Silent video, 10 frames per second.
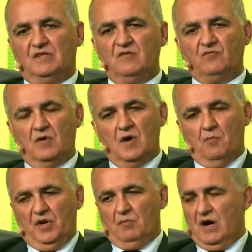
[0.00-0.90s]
are
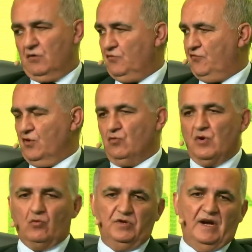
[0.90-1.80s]
we
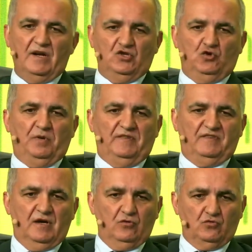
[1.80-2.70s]

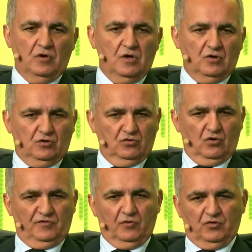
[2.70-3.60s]
moving
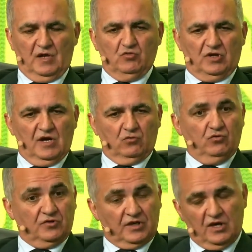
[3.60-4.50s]
forward? We've
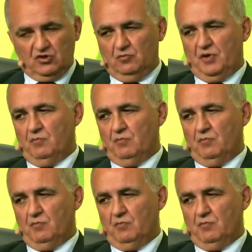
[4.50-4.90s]
found